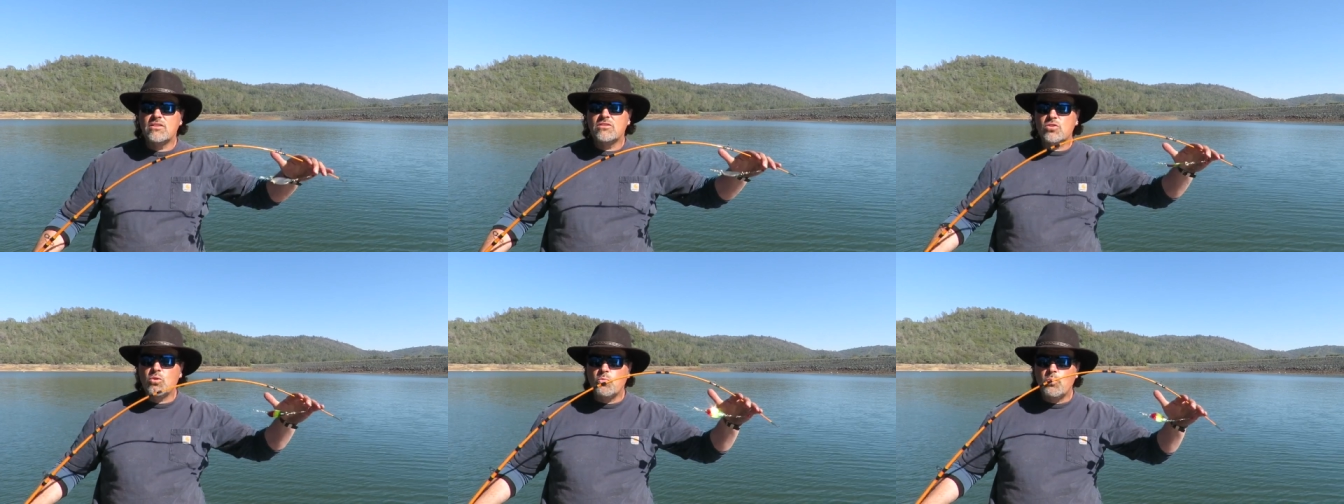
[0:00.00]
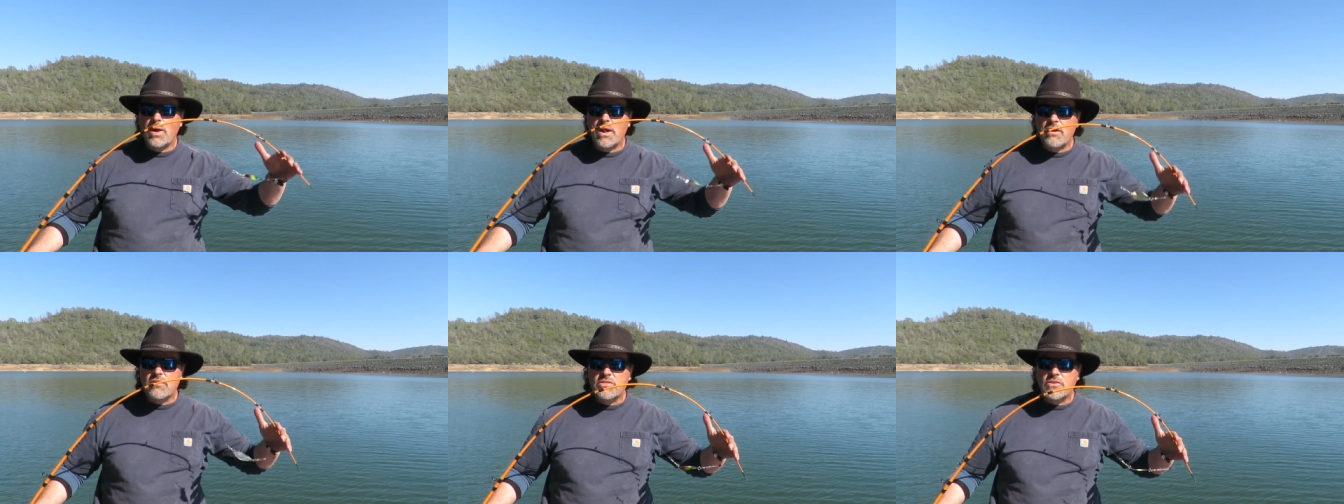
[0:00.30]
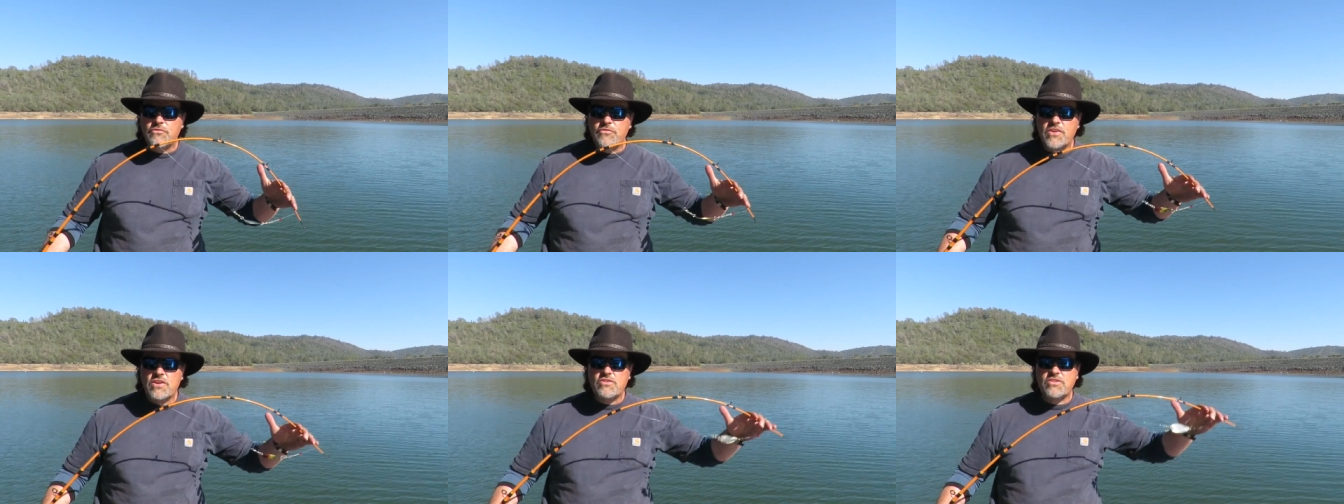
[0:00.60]
to wear
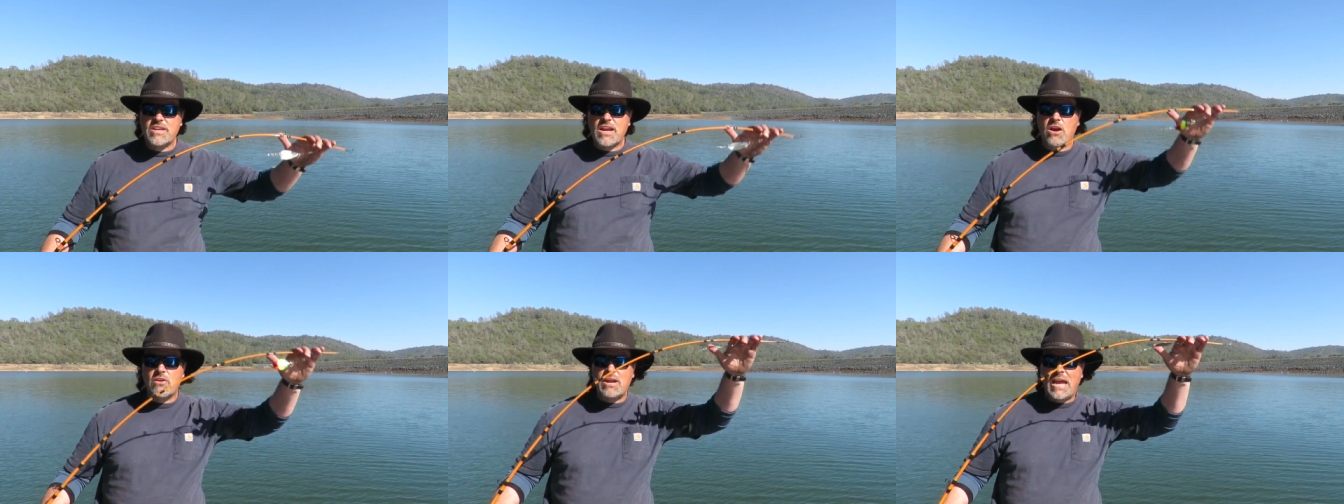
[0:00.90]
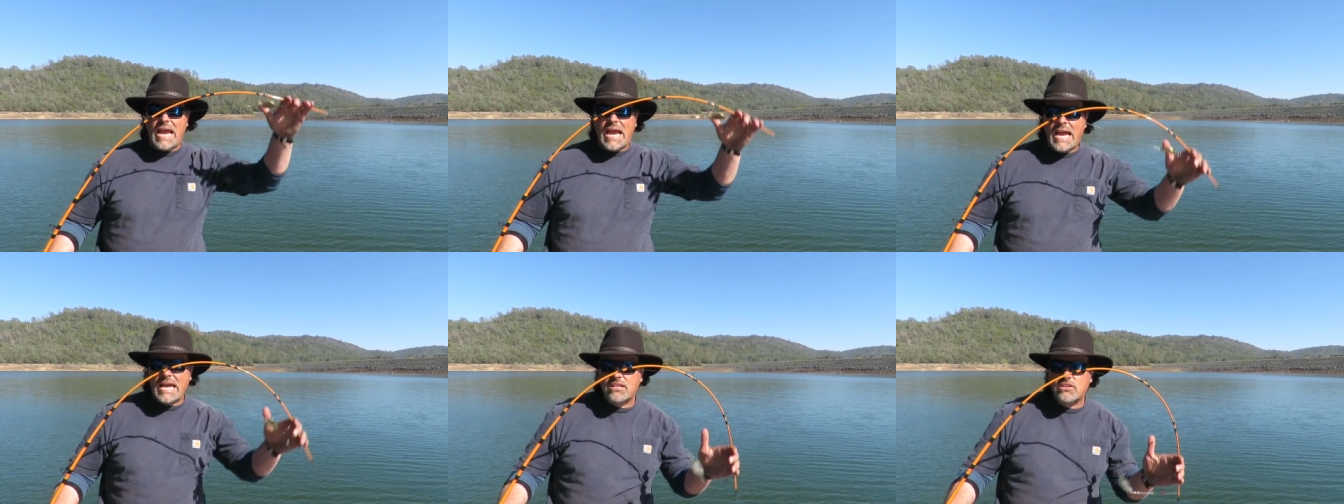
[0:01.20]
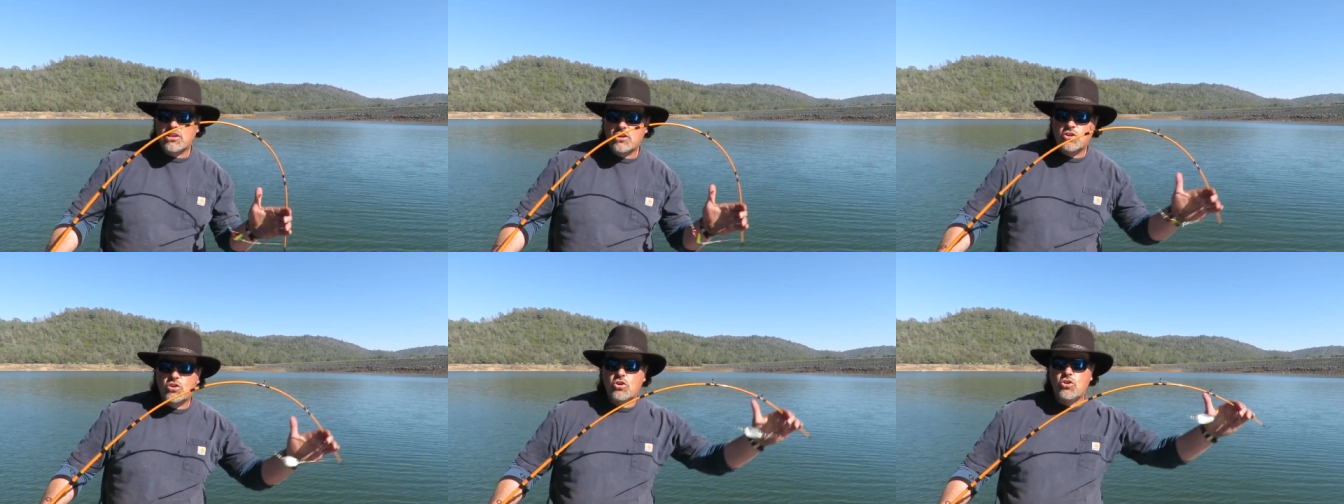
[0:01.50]
the fish down
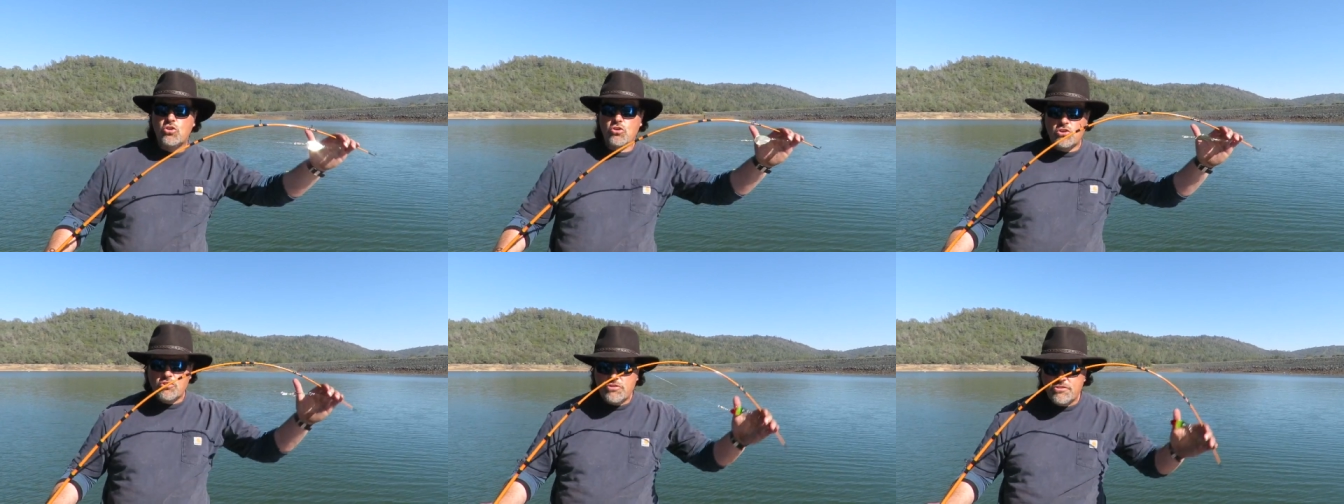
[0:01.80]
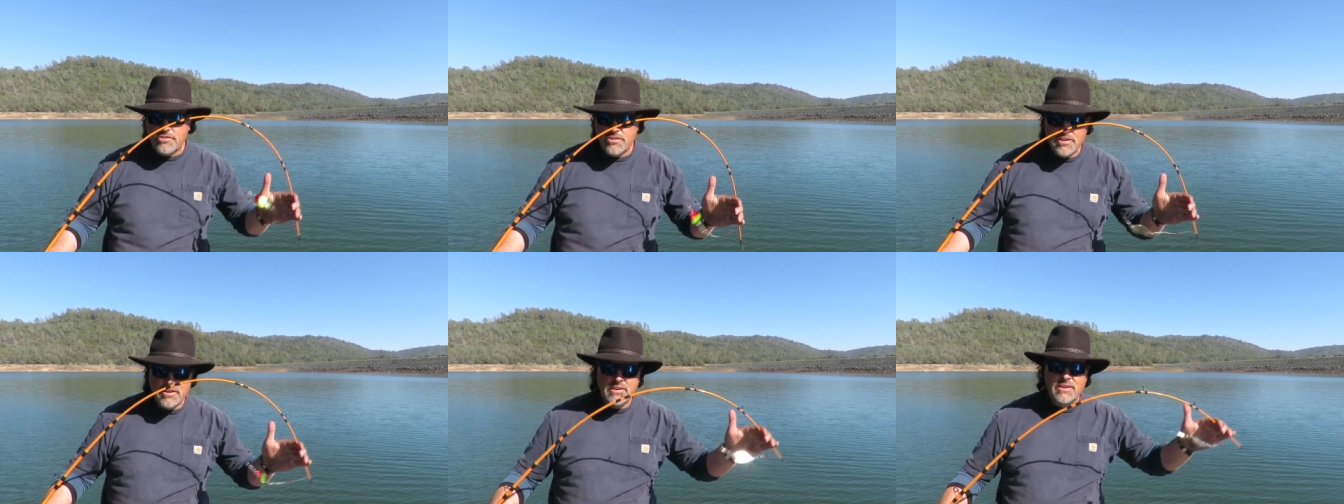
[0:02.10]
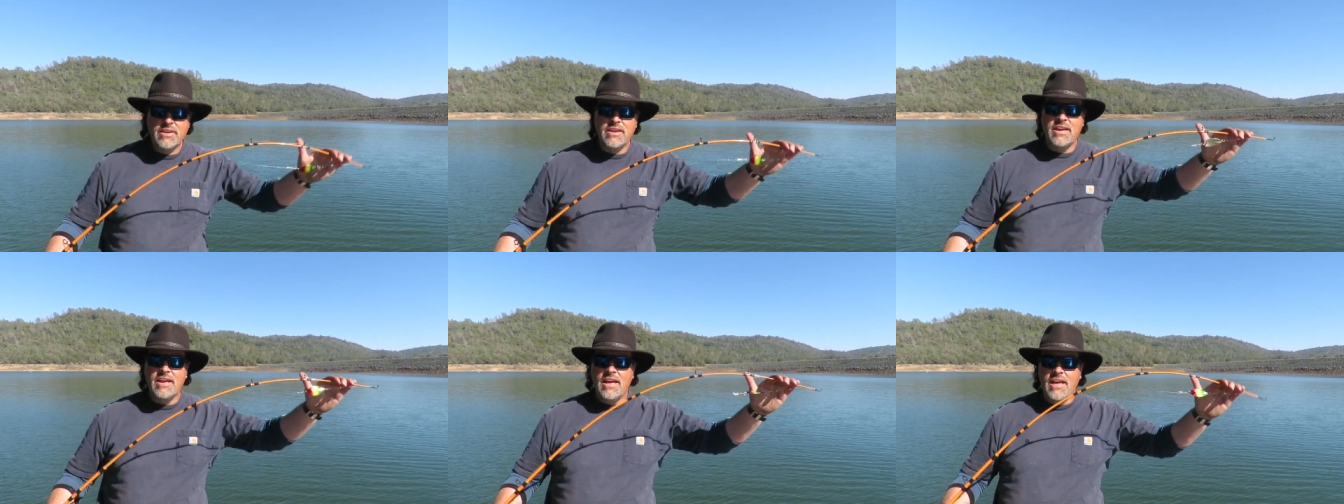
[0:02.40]
and to
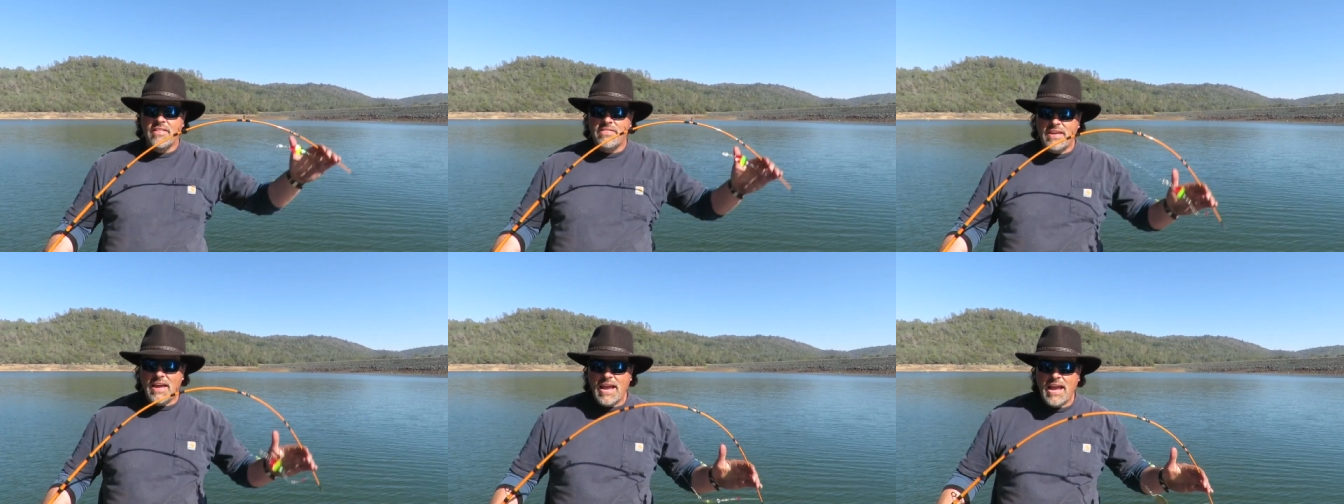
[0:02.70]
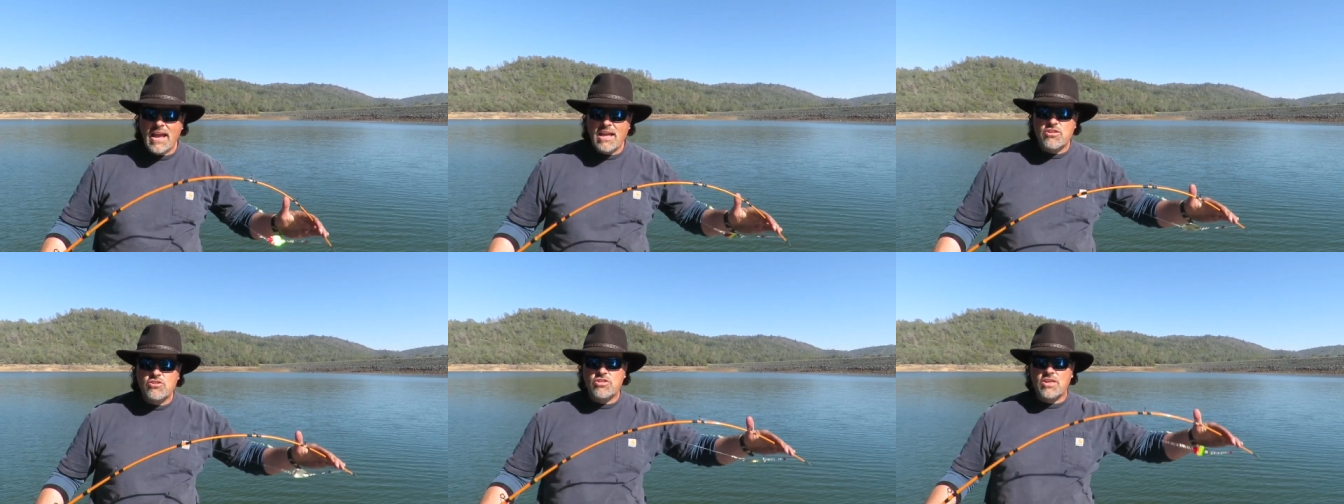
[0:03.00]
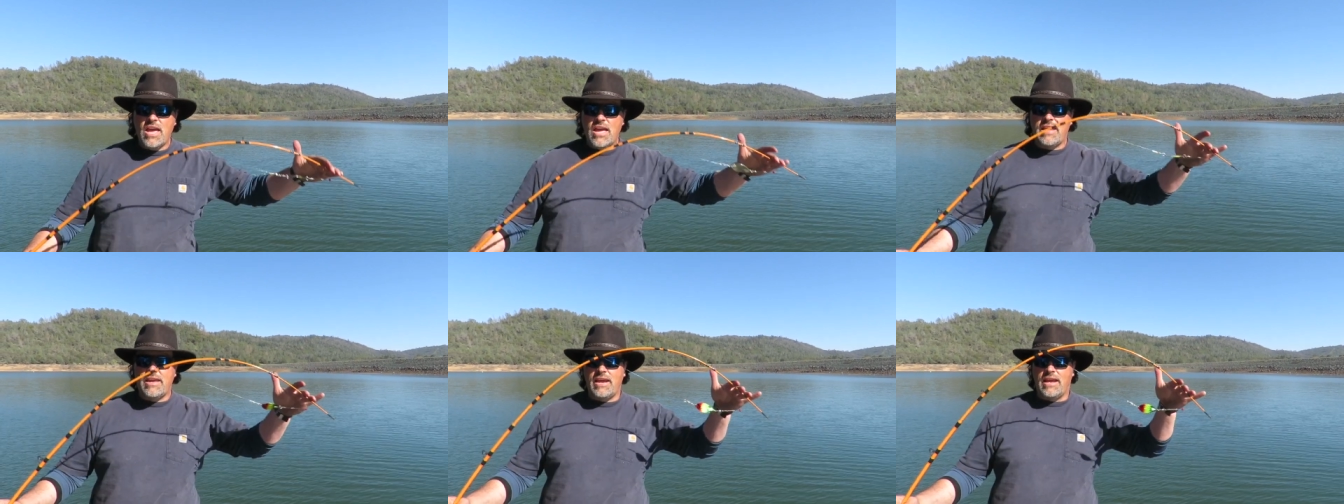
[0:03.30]
cushion the head
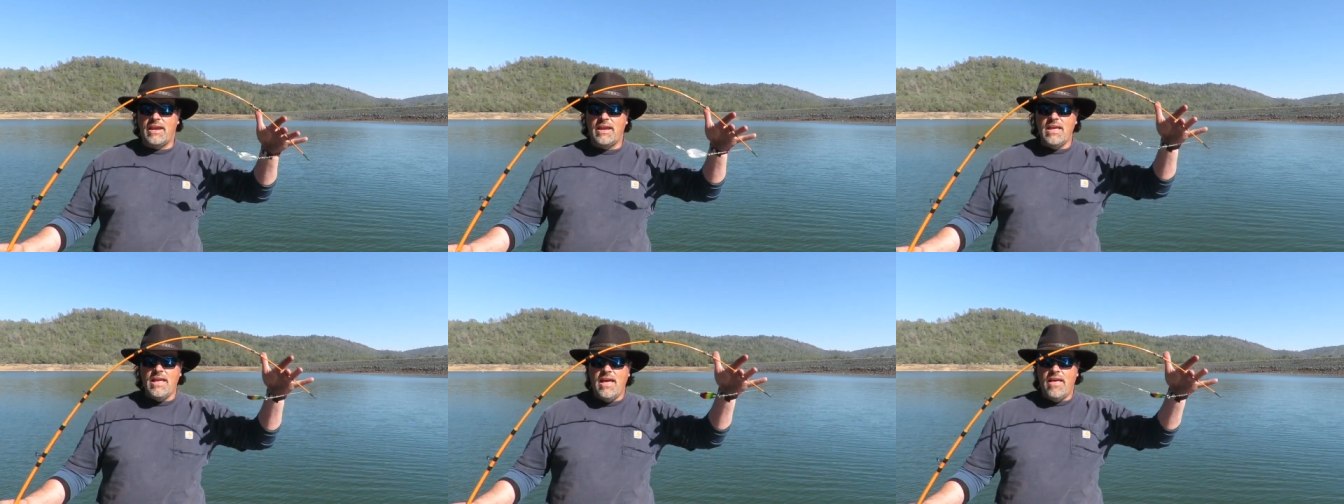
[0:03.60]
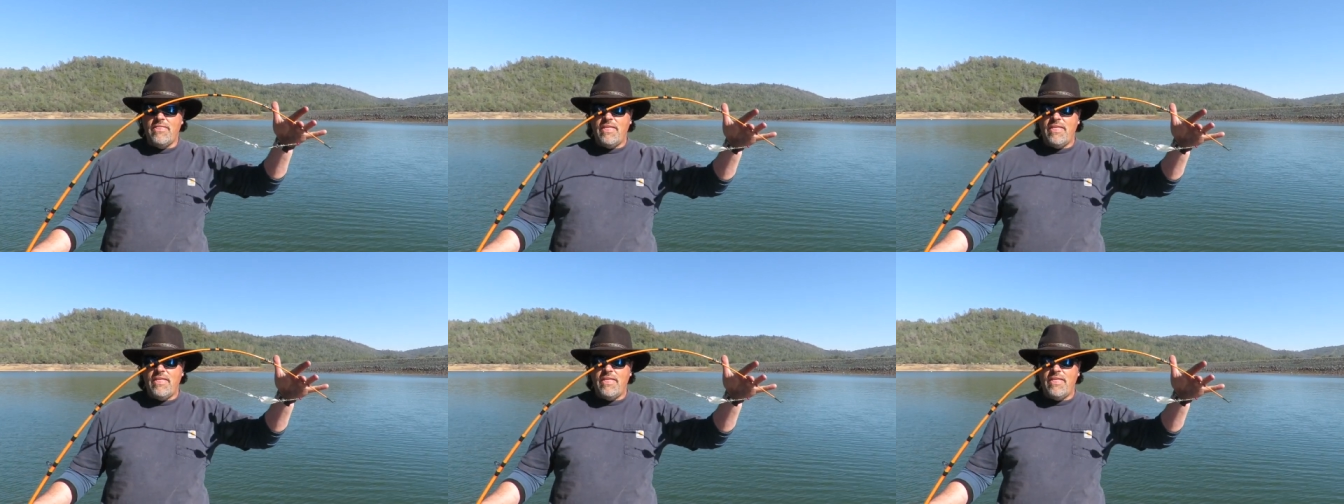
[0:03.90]
shaking.